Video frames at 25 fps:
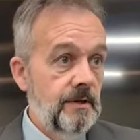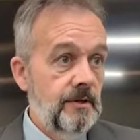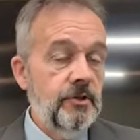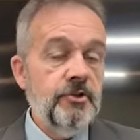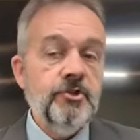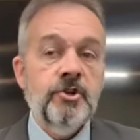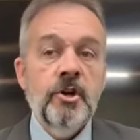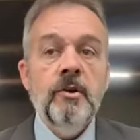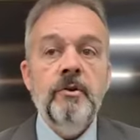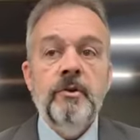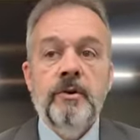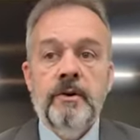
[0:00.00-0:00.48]
The
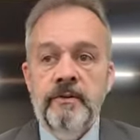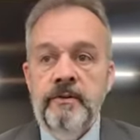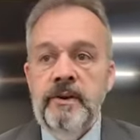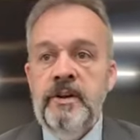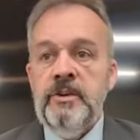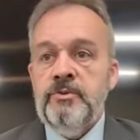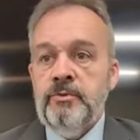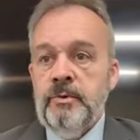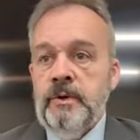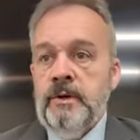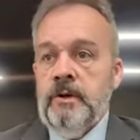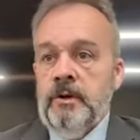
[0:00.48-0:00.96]
children of
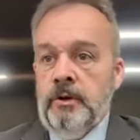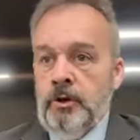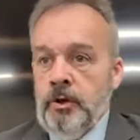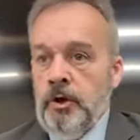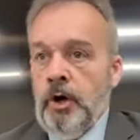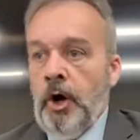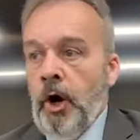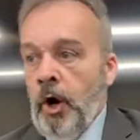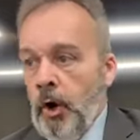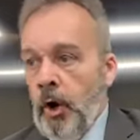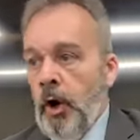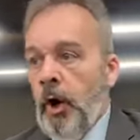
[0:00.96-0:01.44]

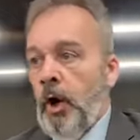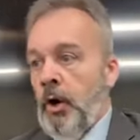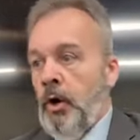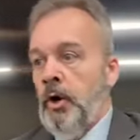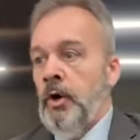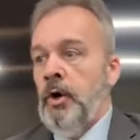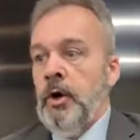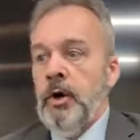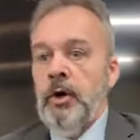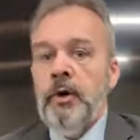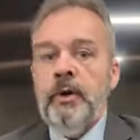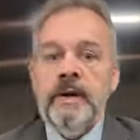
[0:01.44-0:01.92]
Israel are,
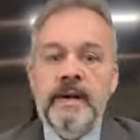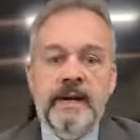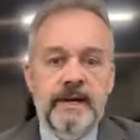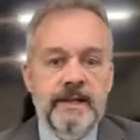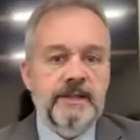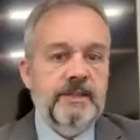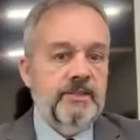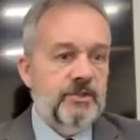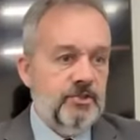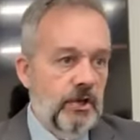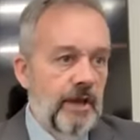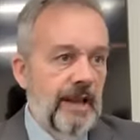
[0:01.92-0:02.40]
are
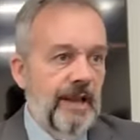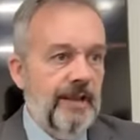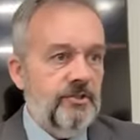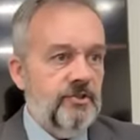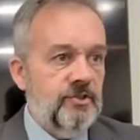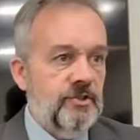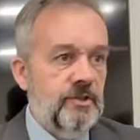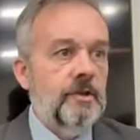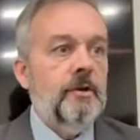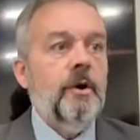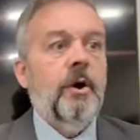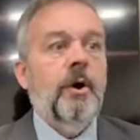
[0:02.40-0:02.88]
learning this
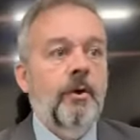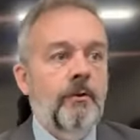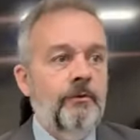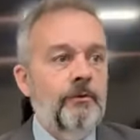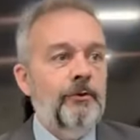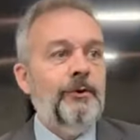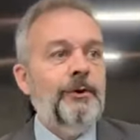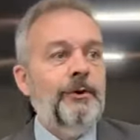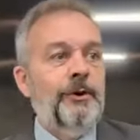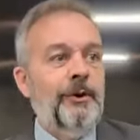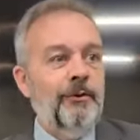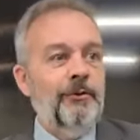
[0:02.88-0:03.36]
lesson
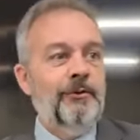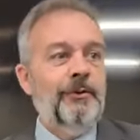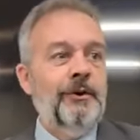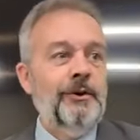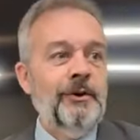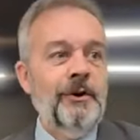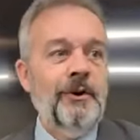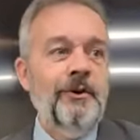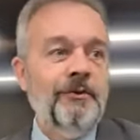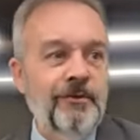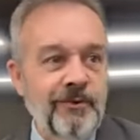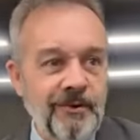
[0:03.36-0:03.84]
over and over
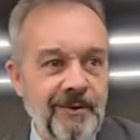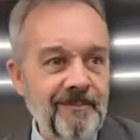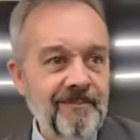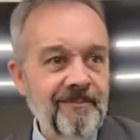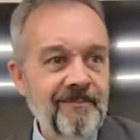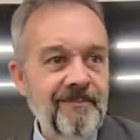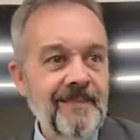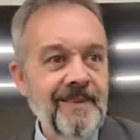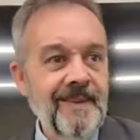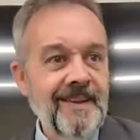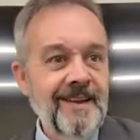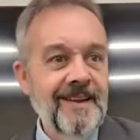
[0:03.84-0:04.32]
and over,
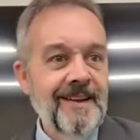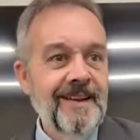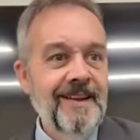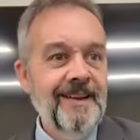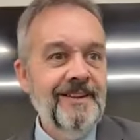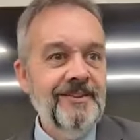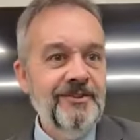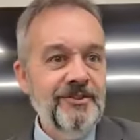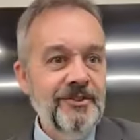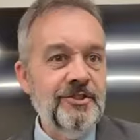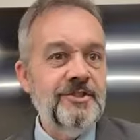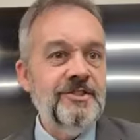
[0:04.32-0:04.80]

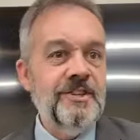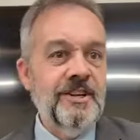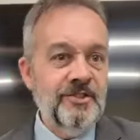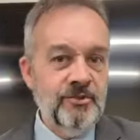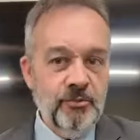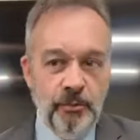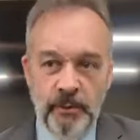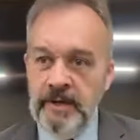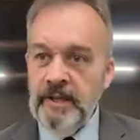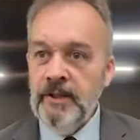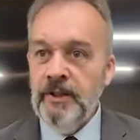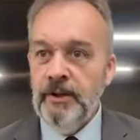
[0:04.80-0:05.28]
just
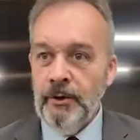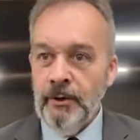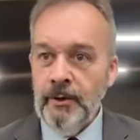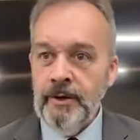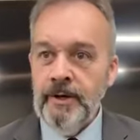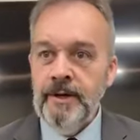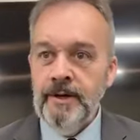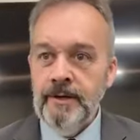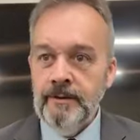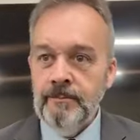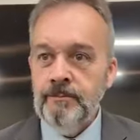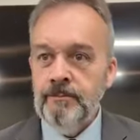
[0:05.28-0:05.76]
as we
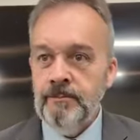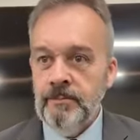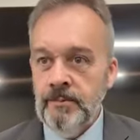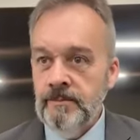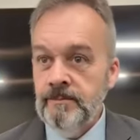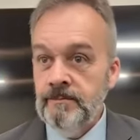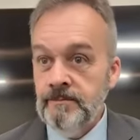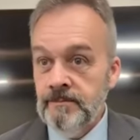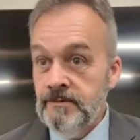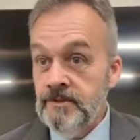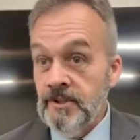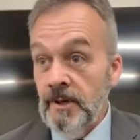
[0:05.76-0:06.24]
learn it,
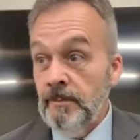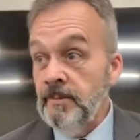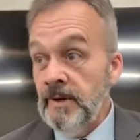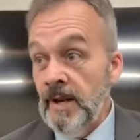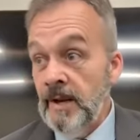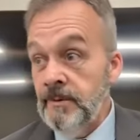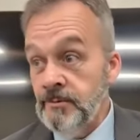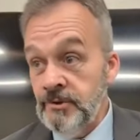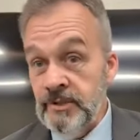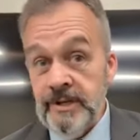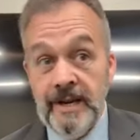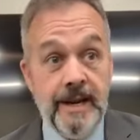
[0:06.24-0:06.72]

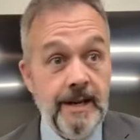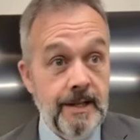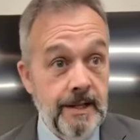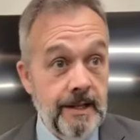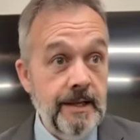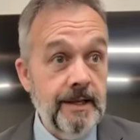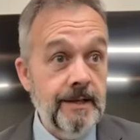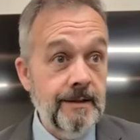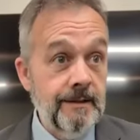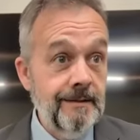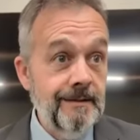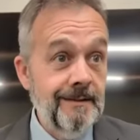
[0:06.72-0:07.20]
sometimes
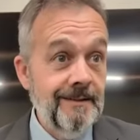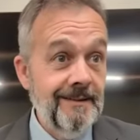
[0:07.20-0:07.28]
daily.